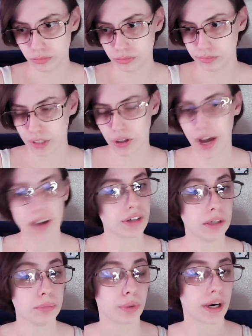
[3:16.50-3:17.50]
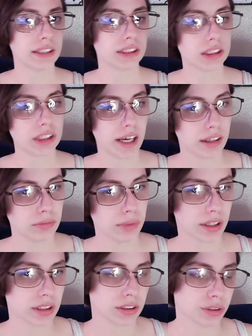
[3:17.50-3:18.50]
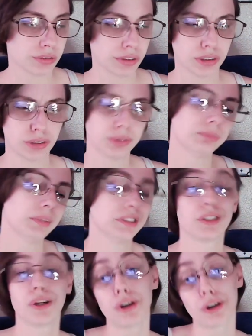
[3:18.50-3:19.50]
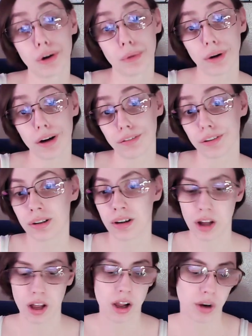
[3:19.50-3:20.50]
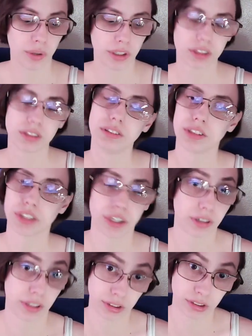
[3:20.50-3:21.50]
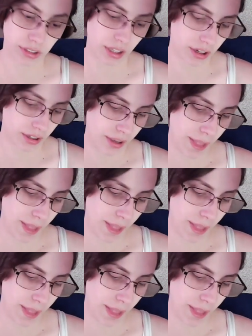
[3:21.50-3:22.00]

like you haven't embraced yet because you feel insecure or whatever, which insecurities suck.